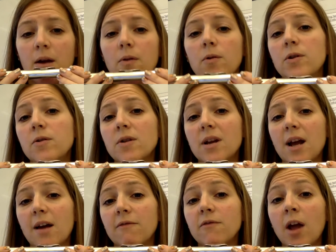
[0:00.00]
Or you could
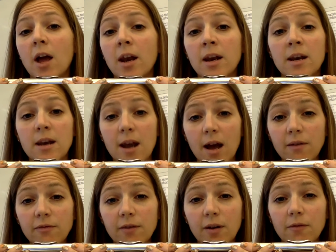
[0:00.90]
have not
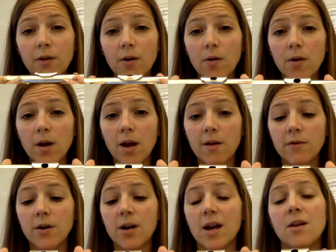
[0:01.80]
enough of the hole
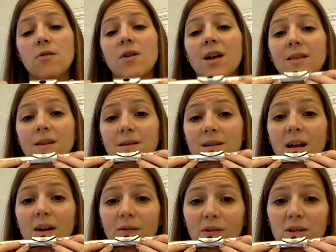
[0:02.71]
covered and you get this
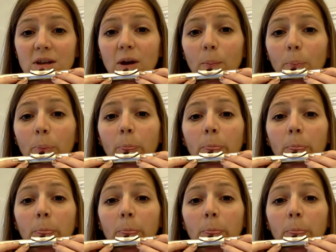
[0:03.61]
kind of a sound.